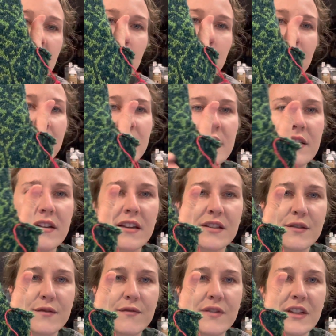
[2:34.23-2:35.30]
basically
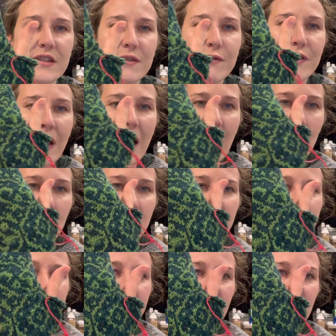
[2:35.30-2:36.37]
these flower, and
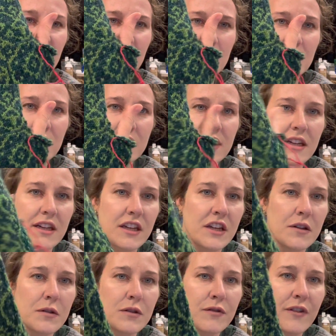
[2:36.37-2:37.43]
it's huge. It's like a
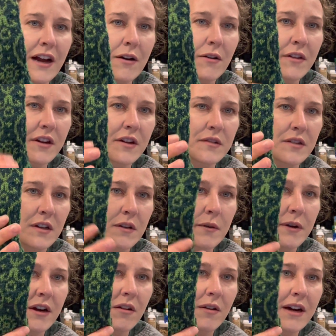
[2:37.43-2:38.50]
huge flower that goes all the
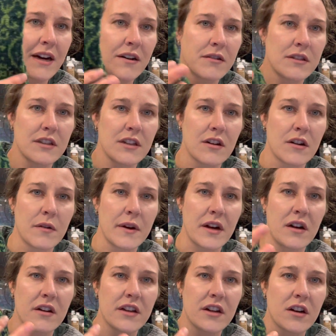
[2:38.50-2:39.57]
way around.
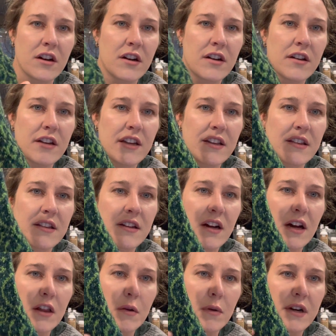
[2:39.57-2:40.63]
The
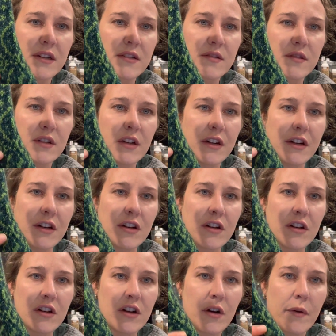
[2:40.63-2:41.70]
colorwork is
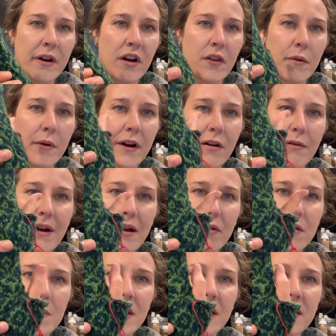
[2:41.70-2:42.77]
going all the way around the
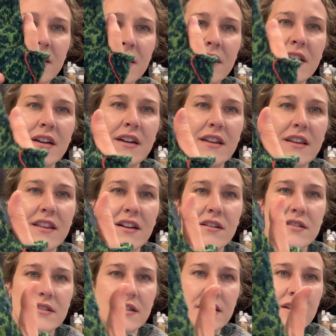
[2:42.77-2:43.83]
mitten.
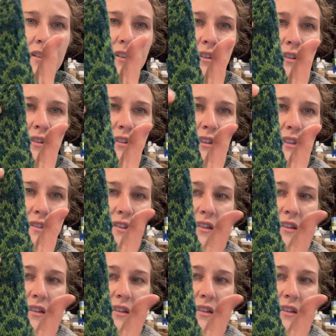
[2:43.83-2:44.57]
There's these